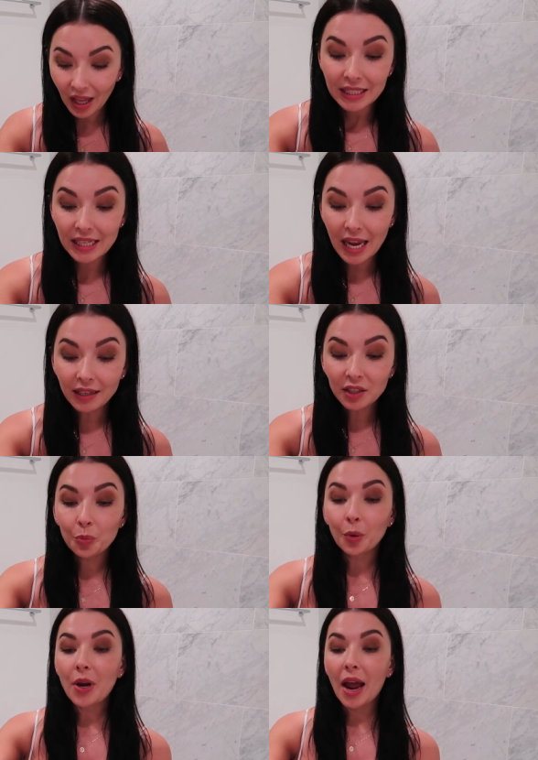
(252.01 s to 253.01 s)
The
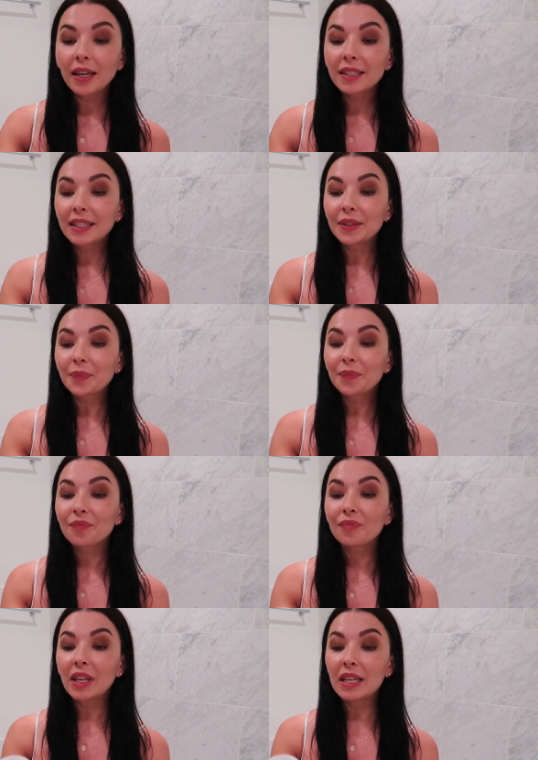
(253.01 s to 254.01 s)
next product
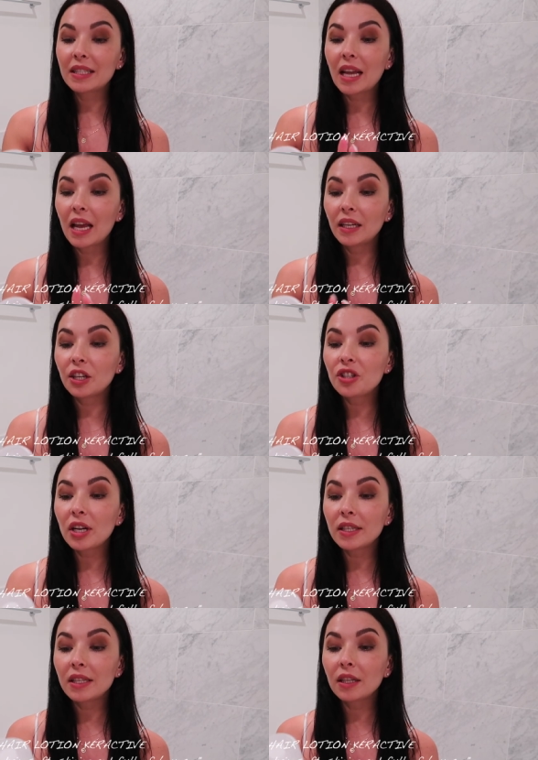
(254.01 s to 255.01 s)
is the
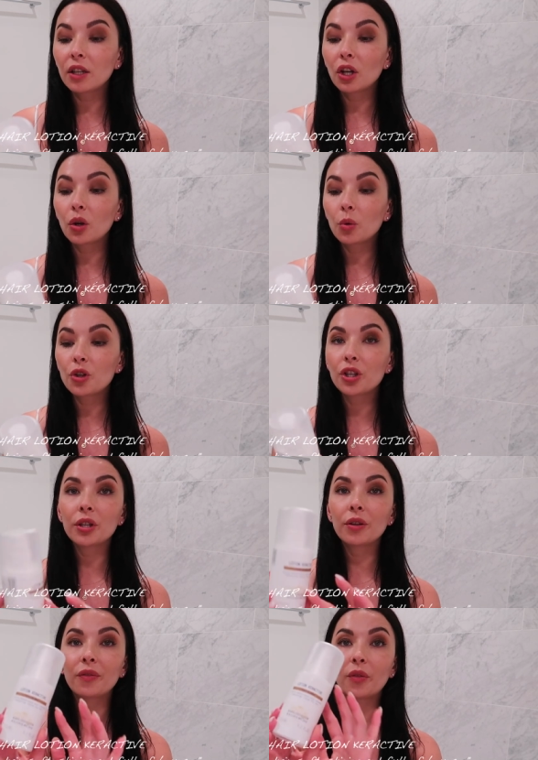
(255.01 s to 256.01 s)
Energizing
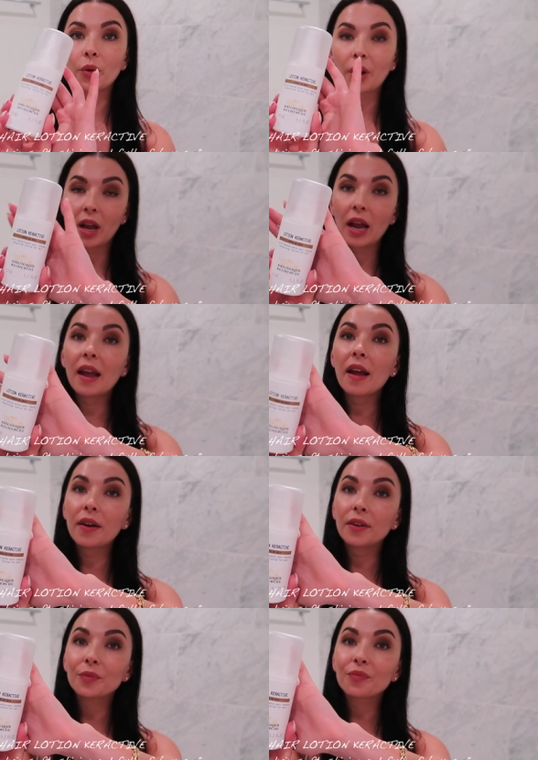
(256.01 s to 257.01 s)
Lotion for
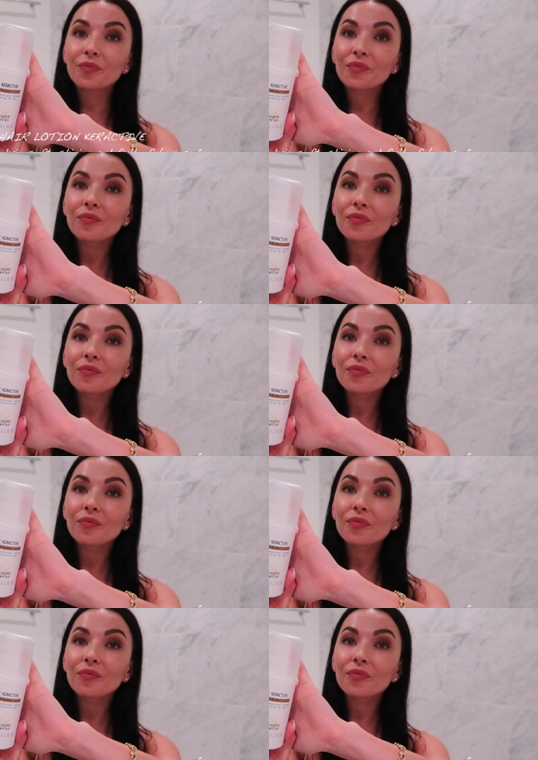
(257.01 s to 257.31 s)
Hair.